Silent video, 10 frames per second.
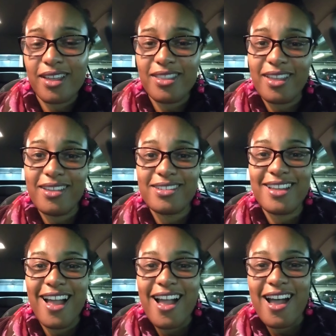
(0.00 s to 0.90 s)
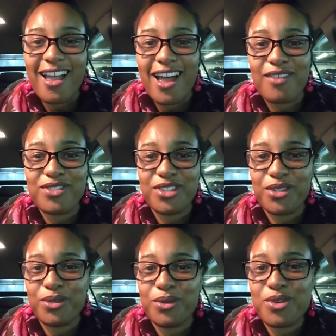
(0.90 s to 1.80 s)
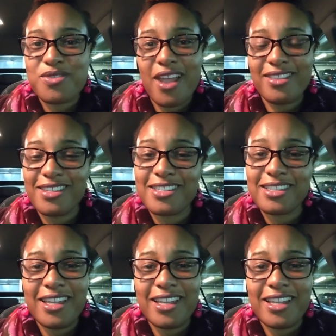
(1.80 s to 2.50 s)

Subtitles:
and then I have to create this